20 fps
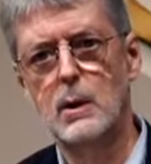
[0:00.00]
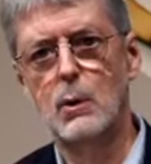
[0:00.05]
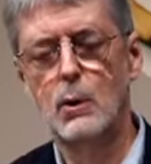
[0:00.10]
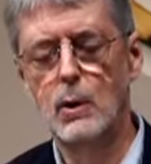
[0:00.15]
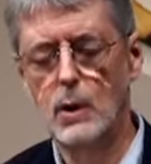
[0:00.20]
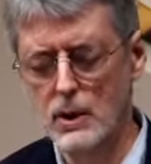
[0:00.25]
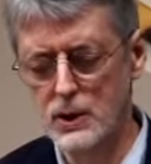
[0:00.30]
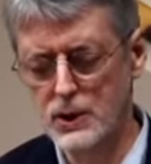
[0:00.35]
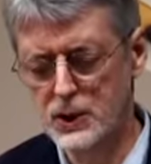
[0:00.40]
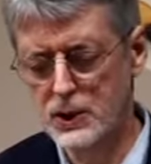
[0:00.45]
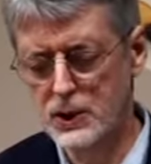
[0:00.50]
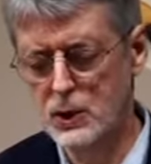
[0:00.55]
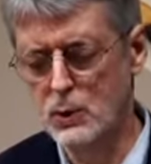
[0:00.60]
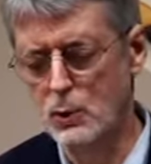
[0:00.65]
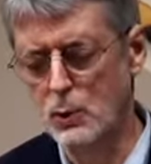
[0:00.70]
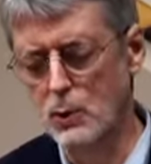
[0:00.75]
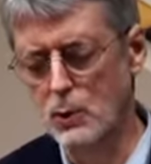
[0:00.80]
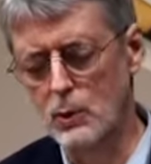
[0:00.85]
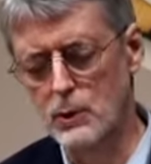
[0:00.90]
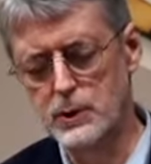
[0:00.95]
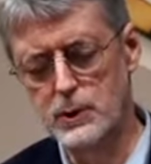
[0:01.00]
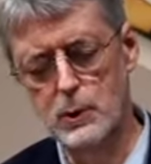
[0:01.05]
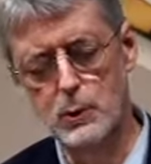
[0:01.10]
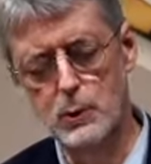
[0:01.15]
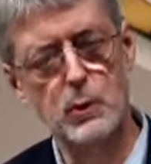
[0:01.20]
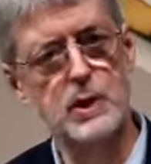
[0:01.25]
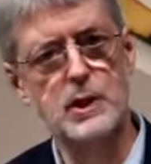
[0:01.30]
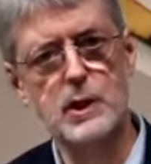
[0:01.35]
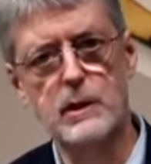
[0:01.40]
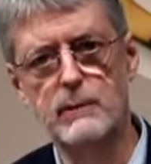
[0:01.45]
or our schools
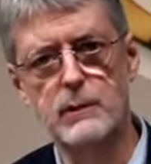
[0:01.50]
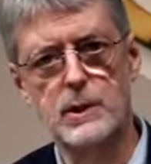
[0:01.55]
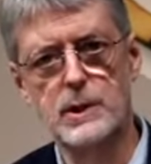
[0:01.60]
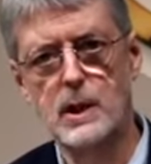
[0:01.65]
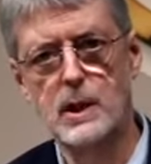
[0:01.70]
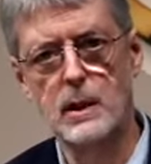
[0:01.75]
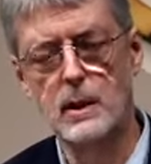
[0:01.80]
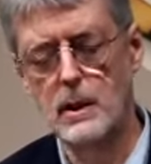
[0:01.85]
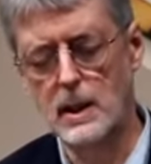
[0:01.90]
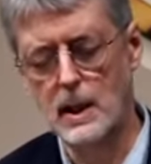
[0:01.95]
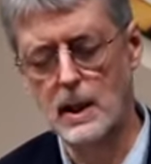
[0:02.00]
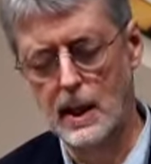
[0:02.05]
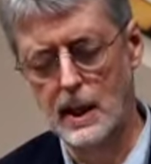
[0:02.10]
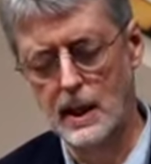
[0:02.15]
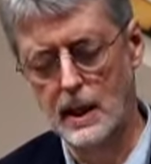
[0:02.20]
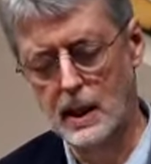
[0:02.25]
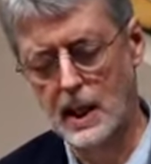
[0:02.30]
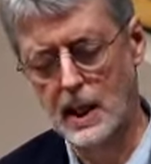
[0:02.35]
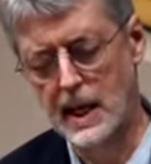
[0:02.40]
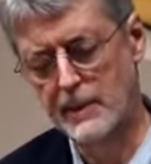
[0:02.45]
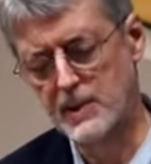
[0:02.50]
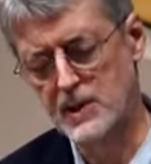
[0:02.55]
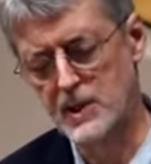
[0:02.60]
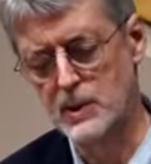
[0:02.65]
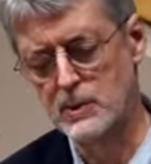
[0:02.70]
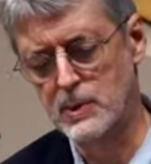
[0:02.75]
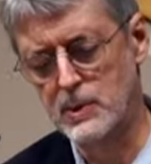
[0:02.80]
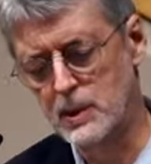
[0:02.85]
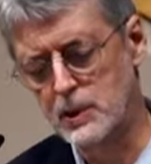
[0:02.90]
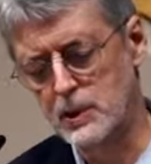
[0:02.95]
or whichever side of the aisle
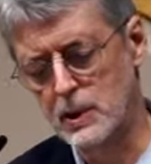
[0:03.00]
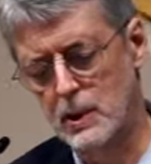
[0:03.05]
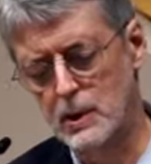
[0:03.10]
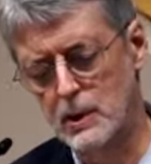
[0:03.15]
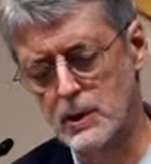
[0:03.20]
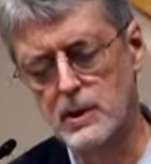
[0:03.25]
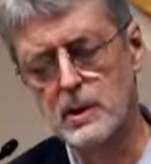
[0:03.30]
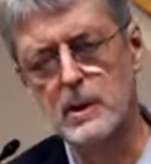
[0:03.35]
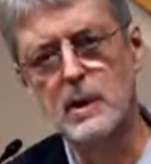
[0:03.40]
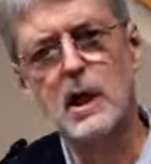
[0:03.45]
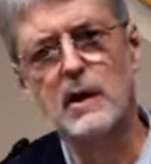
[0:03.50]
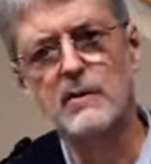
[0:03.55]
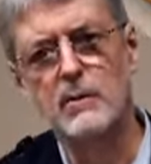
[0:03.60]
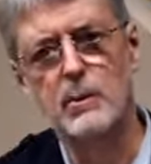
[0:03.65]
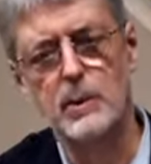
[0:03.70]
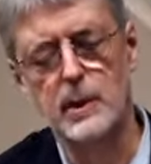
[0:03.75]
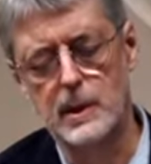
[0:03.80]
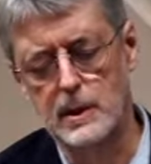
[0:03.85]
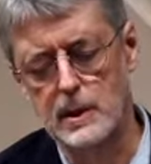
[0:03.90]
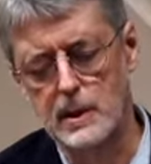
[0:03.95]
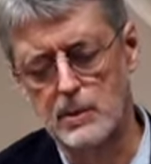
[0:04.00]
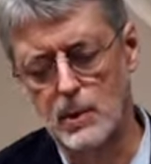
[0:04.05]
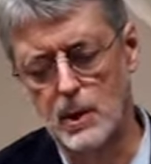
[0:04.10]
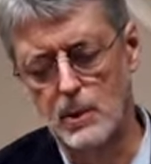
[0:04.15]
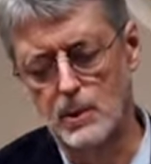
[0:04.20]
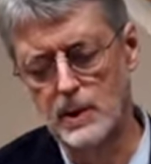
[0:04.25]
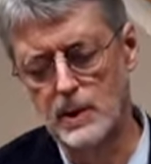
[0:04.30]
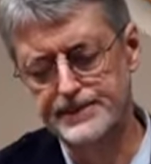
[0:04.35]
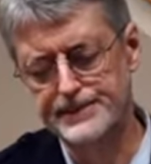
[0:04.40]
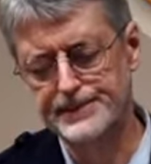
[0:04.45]
happens to be in charge of the government at the
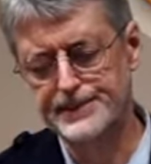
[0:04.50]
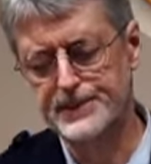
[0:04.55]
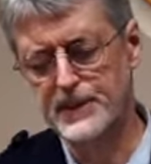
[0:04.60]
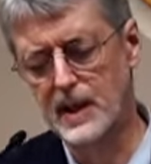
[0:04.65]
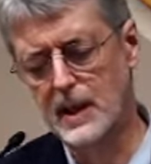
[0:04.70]
moment.